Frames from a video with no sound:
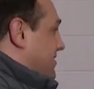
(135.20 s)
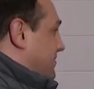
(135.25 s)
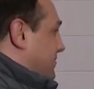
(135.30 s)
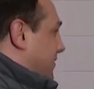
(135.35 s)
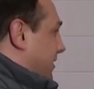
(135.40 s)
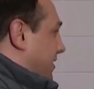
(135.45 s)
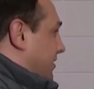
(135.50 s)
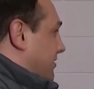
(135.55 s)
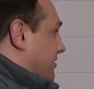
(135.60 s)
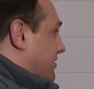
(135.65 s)
it
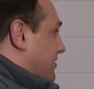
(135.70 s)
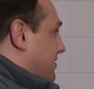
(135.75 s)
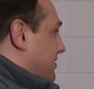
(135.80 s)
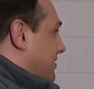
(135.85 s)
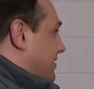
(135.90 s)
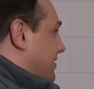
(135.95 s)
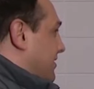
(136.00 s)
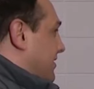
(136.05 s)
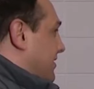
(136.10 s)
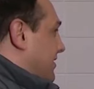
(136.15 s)
feel?
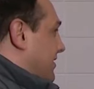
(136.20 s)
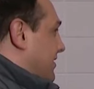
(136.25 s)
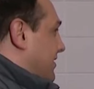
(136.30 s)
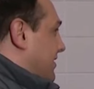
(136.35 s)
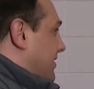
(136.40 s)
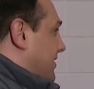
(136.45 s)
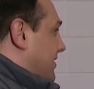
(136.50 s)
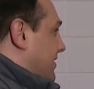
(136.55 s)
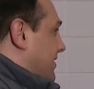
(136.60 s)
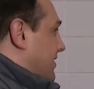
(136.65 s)

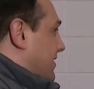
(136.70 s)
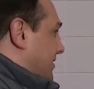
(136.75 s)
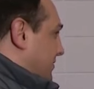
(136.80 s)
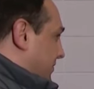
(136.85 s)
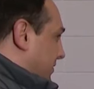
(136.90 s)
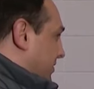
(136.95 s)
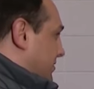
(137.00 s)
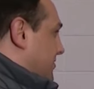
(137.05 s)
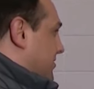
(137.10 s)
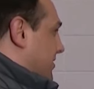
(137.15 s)
Food.
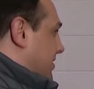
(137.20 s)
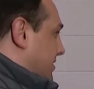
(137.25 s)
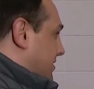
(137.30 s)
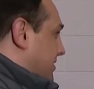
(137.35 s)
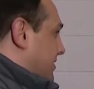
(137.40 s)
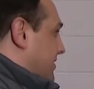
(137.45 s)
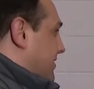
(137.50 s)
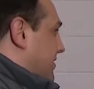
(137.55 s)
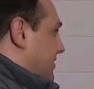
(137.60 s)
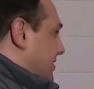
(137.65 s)
Feels
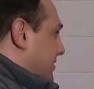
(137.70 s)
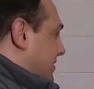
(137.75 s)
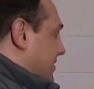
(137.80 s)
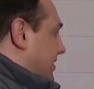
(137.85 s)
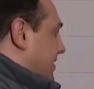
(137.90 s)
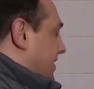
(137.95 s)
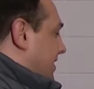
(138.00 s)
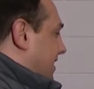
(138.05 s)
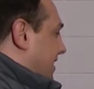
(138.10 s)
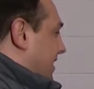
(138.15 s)
good?
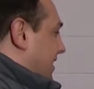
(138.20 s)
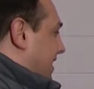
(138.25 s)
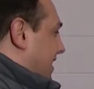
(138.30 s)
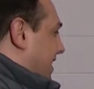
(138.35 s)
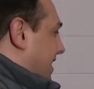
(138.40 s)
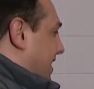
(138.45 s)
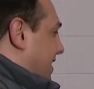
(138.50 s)
Sitting with